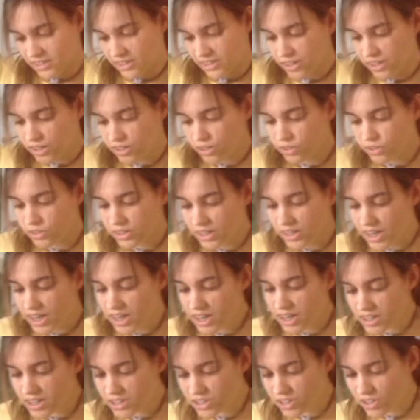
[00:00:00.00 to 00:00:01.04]
Oh
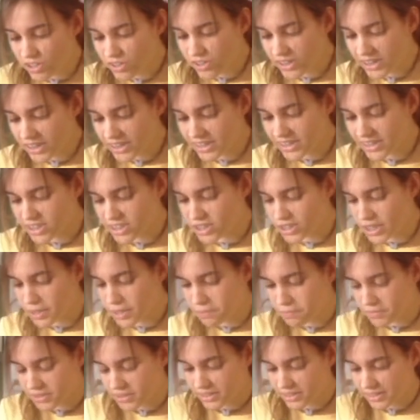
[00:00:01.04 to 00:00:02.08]
gosh, they're all getting
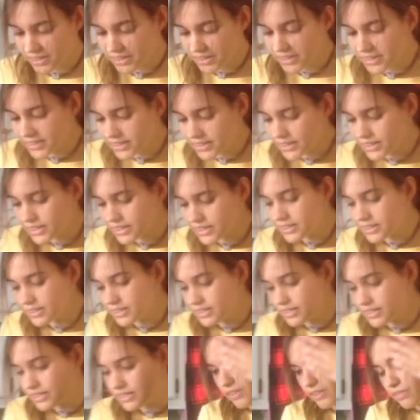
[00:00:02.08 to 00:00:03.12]
disshaped.
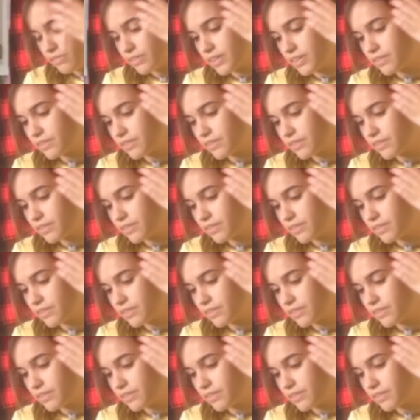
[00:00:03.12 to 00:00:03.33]
Oh, what have